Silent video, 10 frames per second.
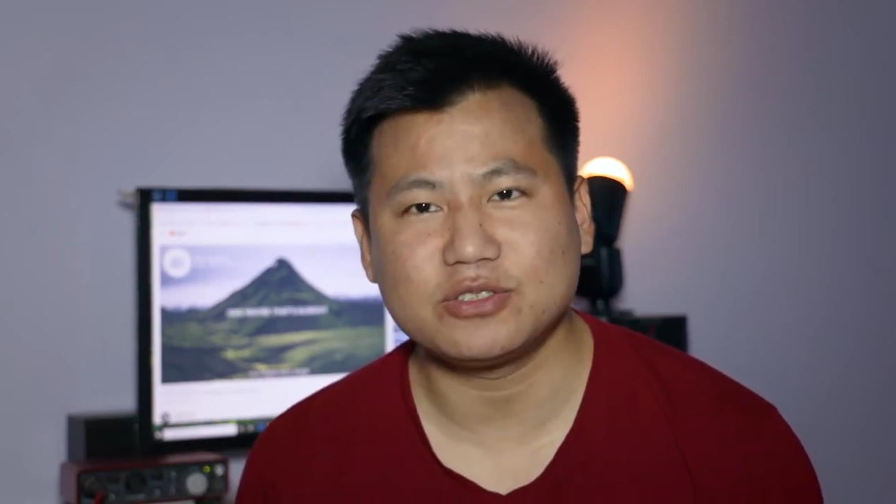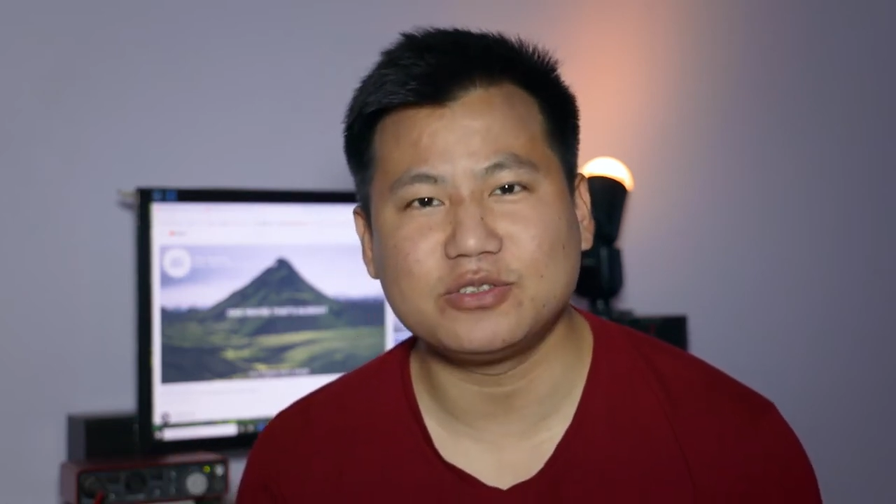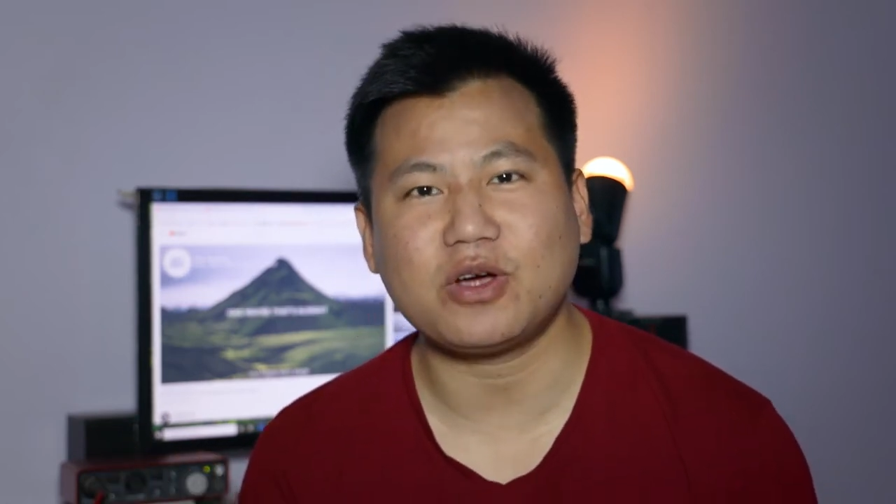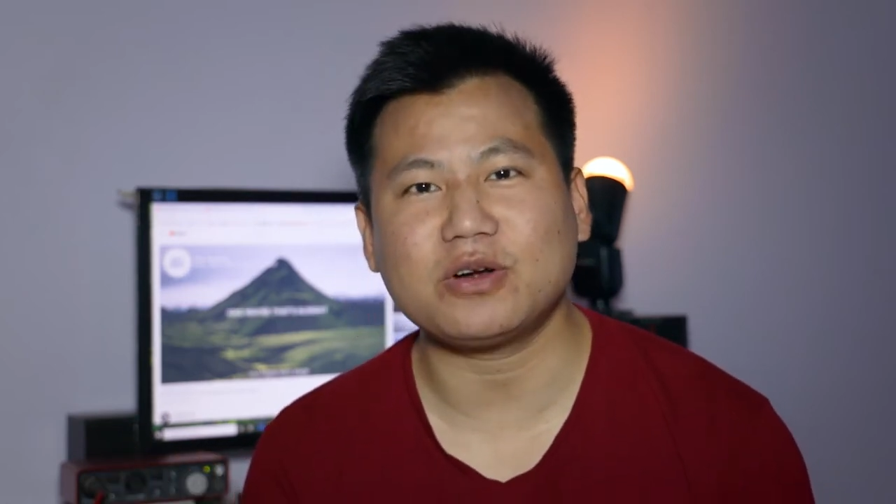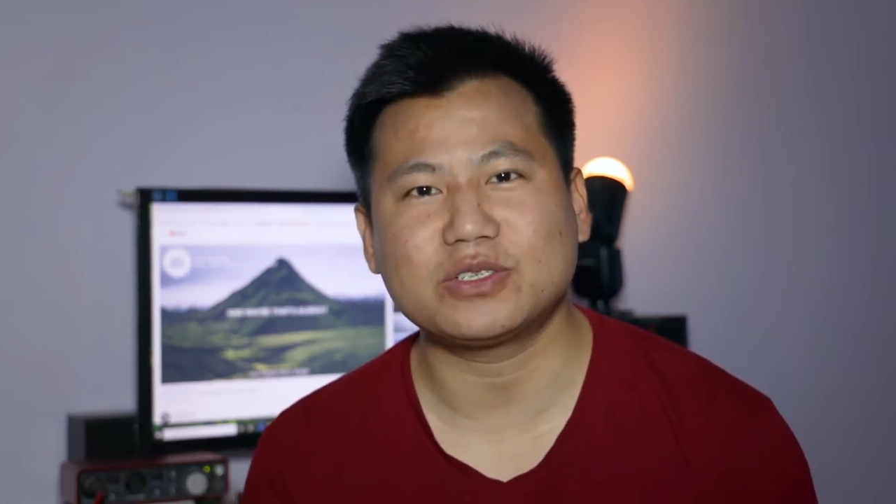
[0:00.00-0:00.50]

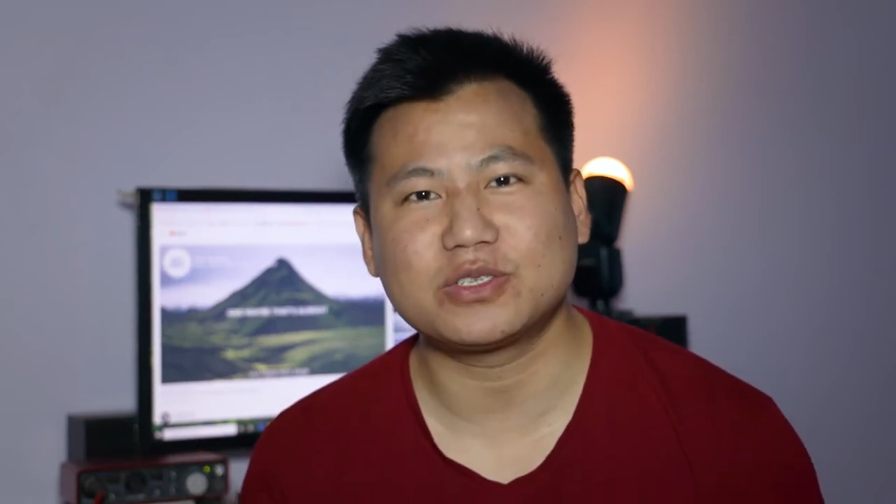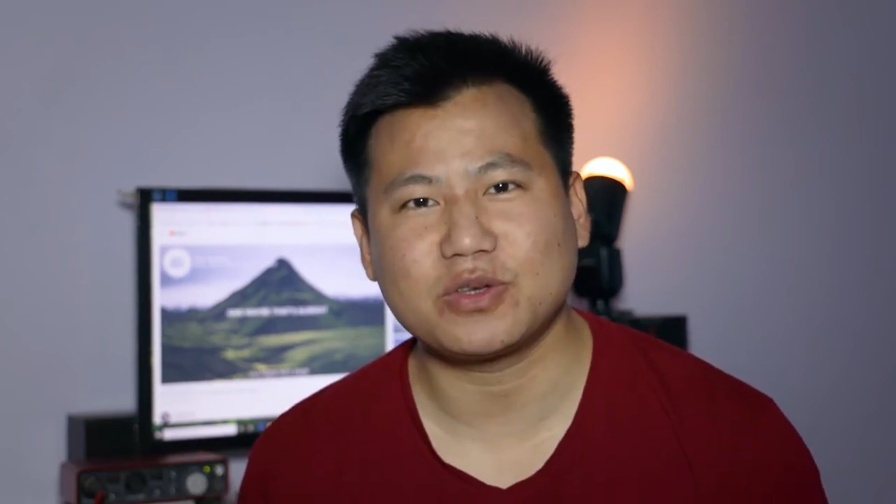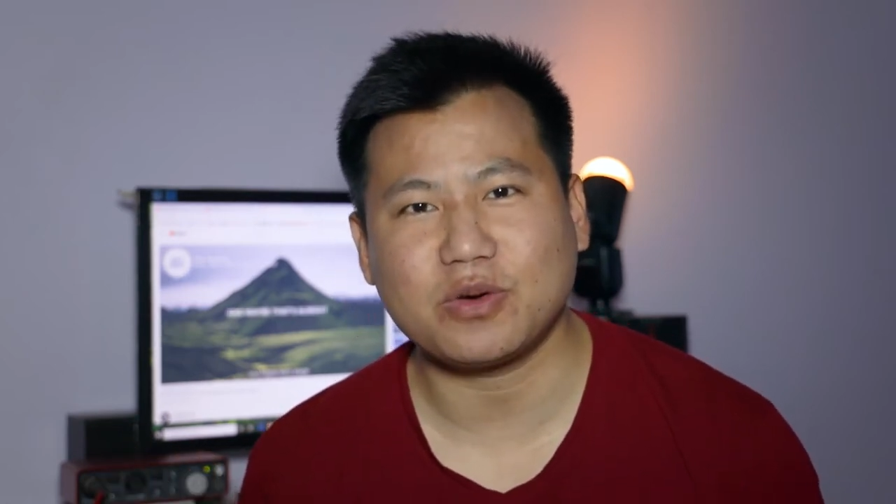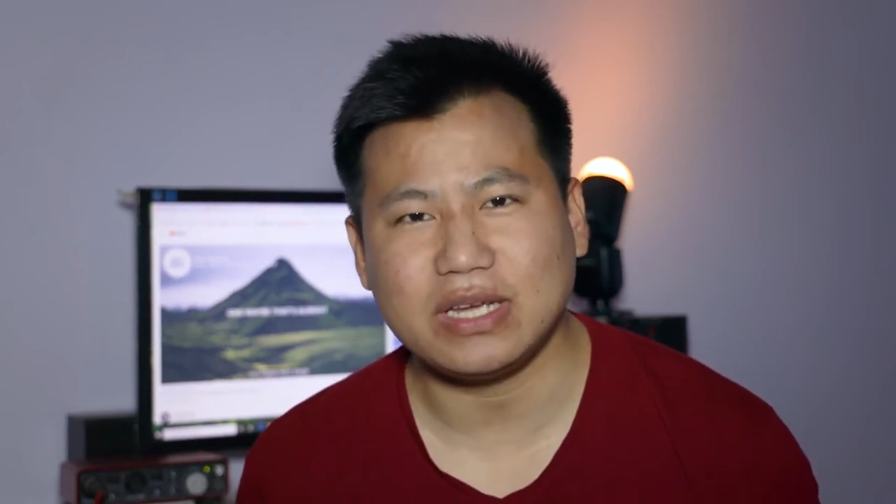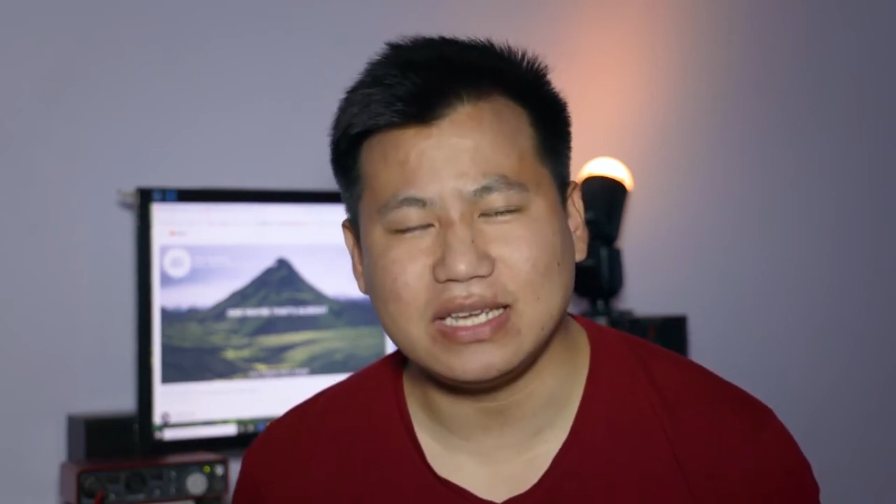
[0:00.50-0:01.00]
not
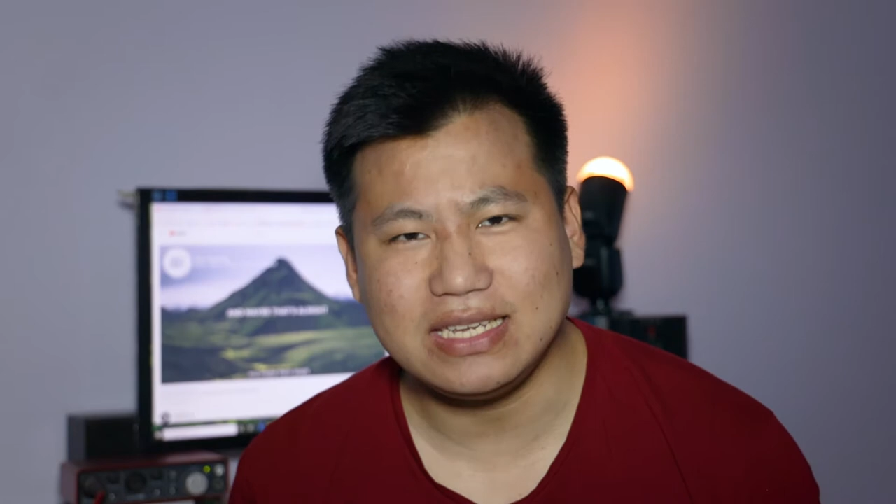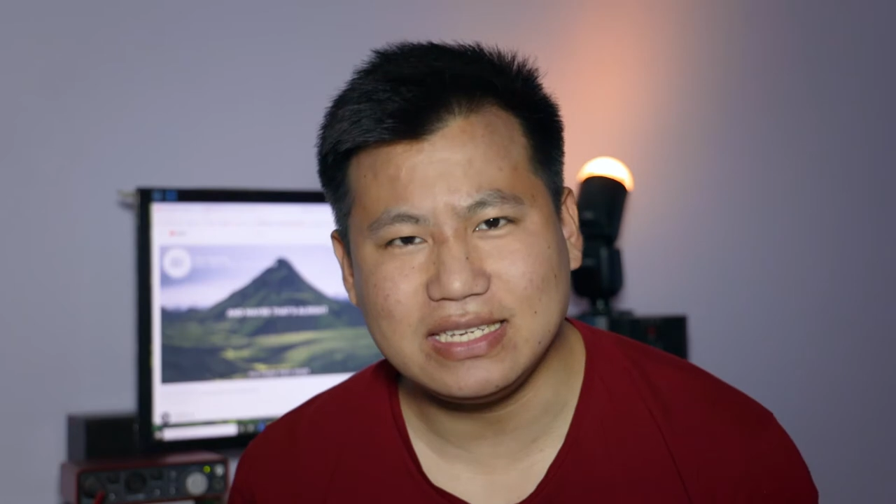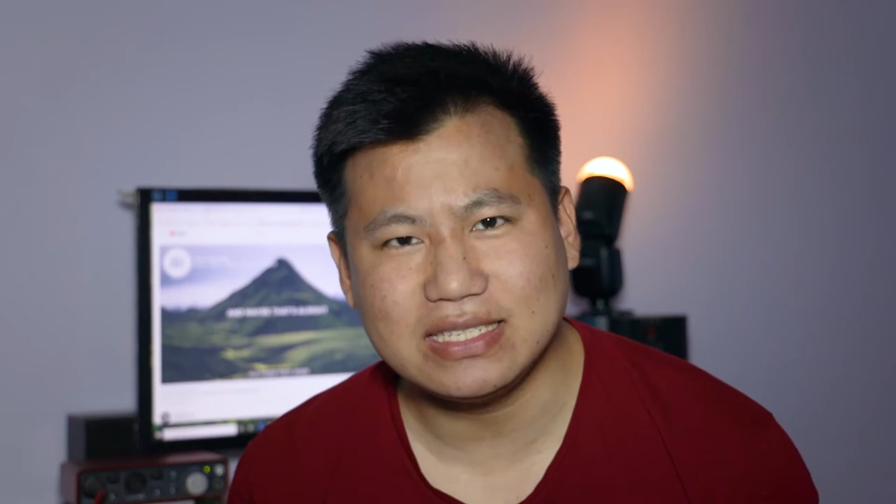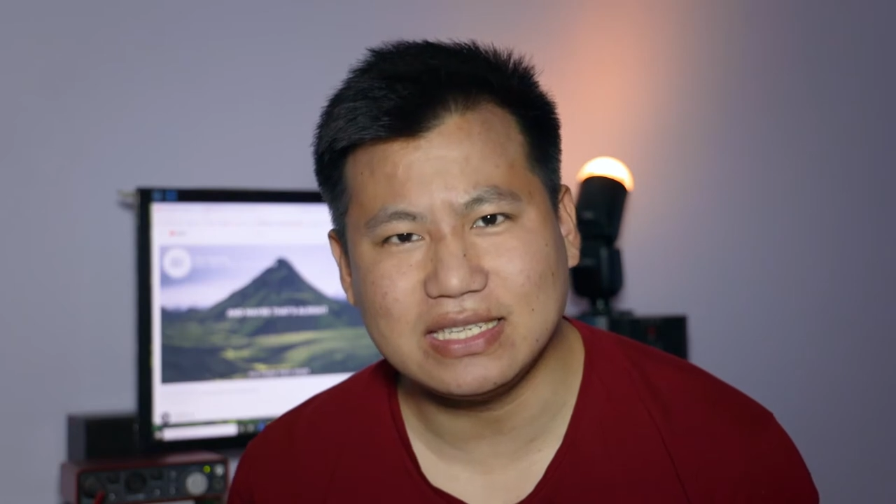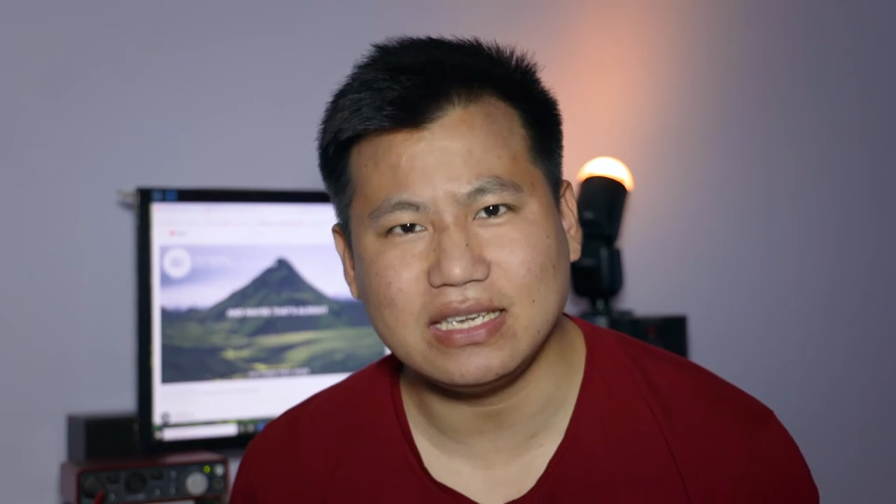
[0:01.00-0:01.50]
so
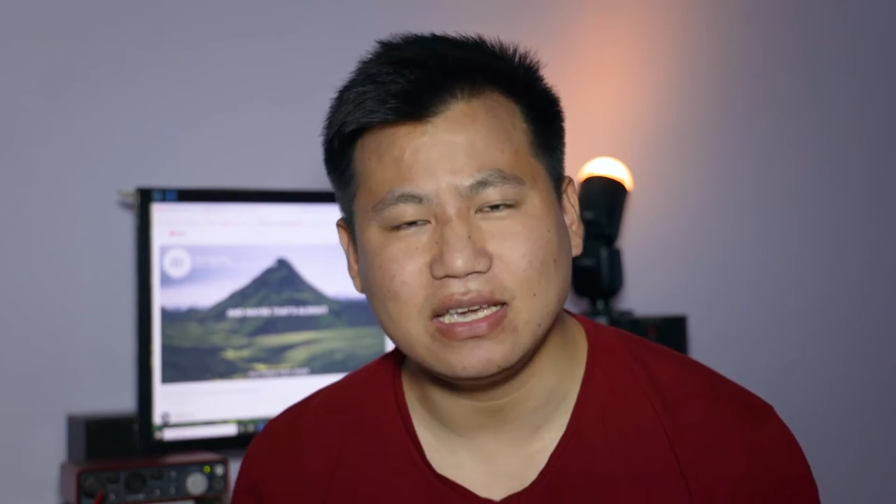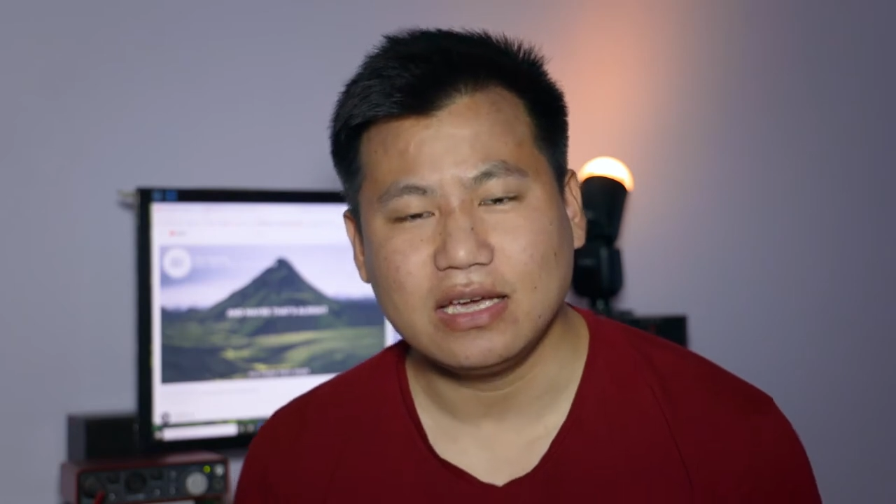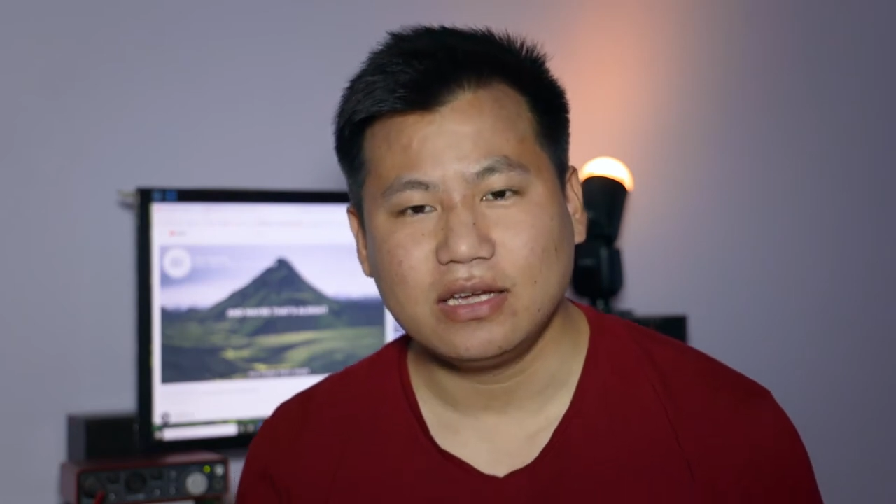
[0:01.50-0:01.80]
easy